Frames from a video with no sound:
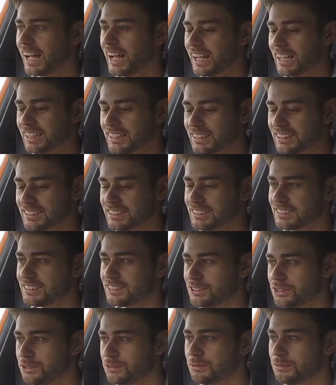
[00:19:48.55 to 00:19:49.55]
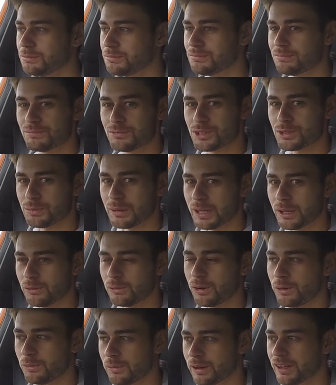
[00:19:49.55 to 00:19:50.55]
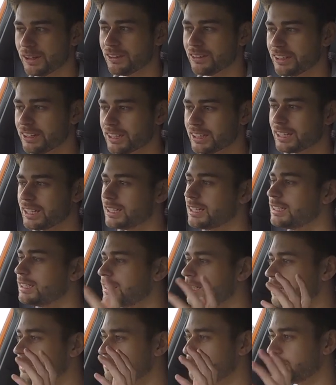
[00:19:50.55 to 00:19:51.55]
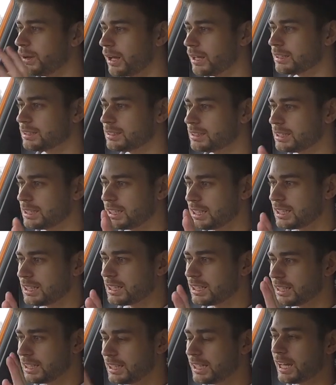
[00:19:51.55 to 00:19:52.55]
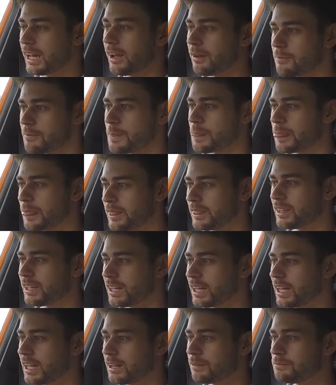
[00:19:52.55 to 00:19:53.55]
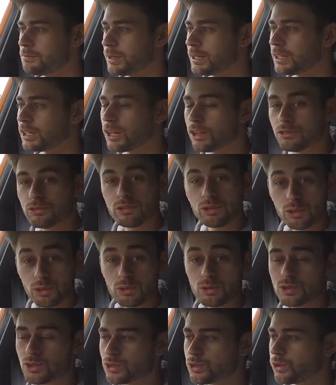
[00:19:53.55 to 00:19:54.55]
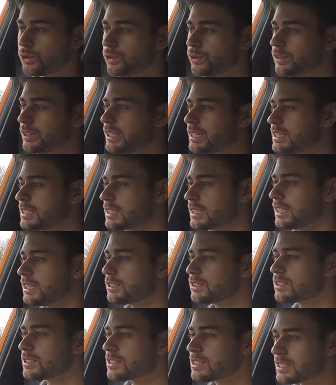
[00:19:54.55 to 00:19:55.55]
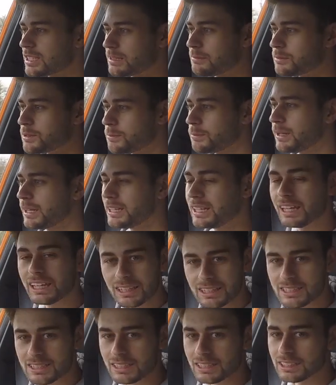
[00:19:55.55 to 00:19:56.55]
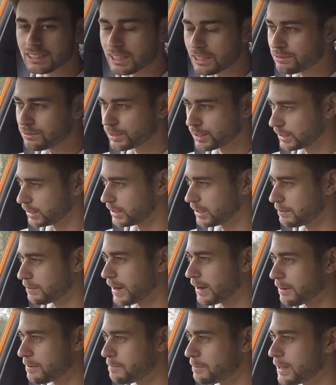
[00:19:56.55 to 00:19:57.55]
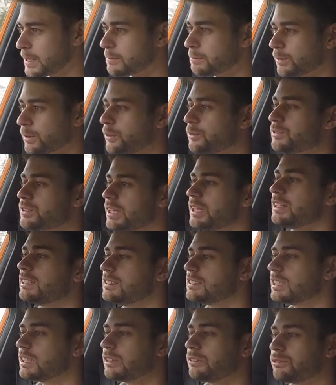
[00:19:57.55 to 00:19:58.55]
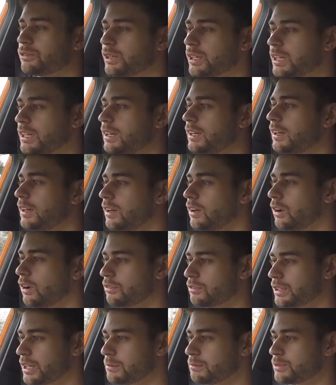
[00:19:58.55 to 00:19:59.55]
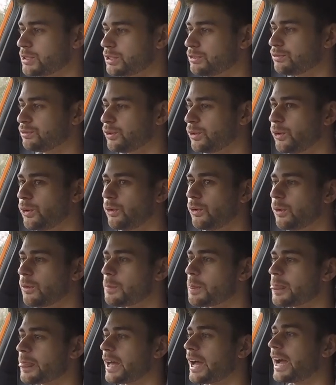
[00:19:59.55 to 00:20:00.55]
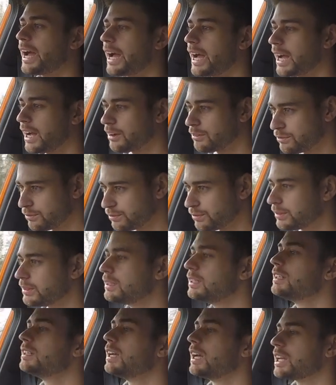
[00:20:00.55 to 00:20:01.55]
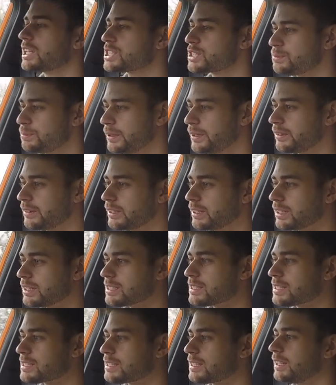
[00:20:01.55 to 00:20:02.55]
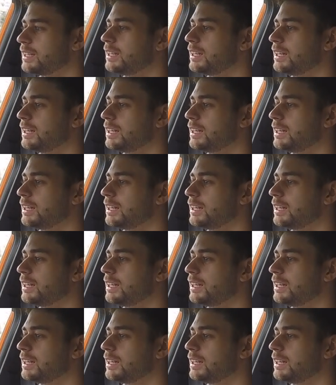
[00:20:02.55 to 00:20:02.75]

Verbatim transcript: and you spin it one way or the other. But yeah, there have been a few stories. It doesn't seem to be an insignificant amount of people who've taken delivery of an MG4 have experienced